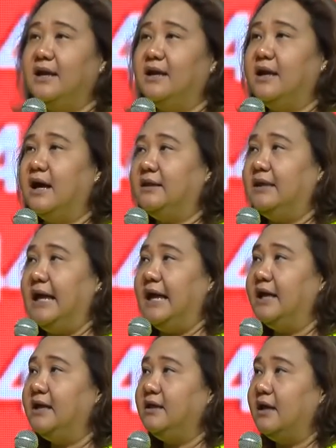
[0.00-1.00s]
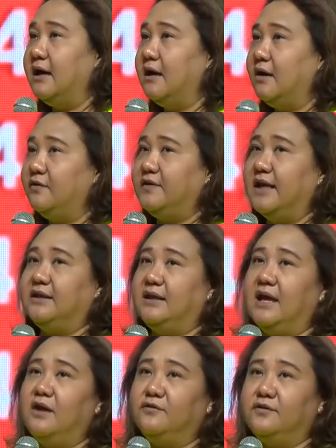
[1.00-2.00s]
and at the end of
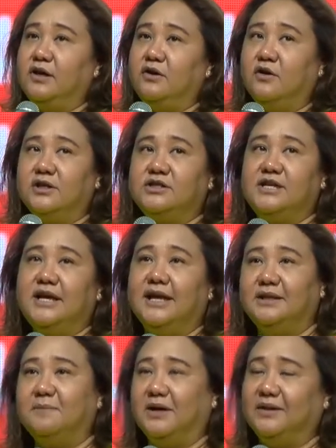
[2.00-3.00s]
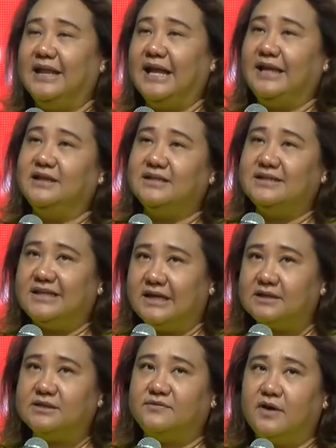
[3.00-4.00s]
that day of the launch, he had about 96
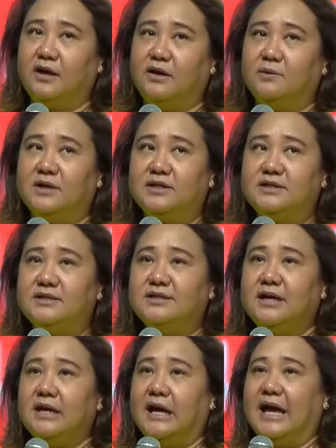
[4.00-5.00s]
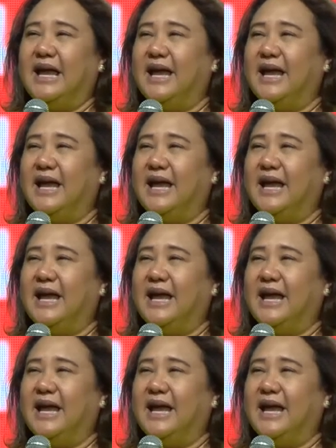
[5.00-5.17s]
followers.